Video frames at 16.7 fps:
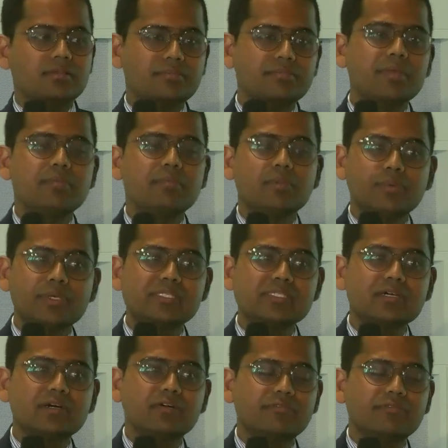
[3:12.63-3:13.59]
people we
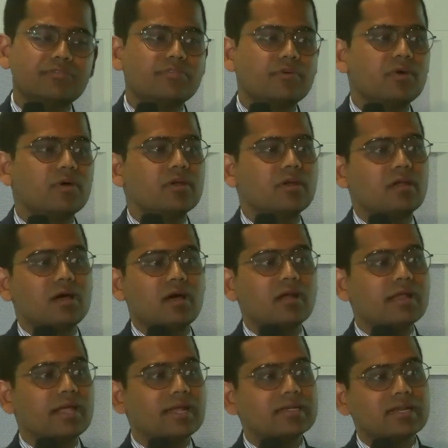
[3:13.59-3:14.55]
serve, or our
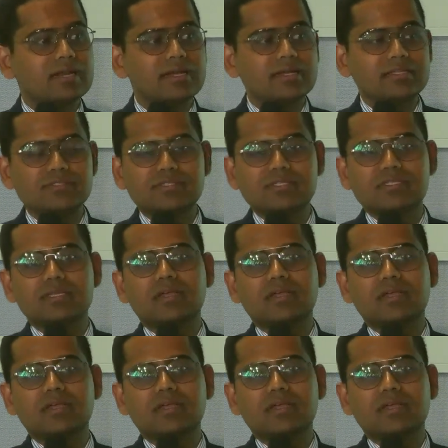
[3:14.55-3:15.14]
end clients,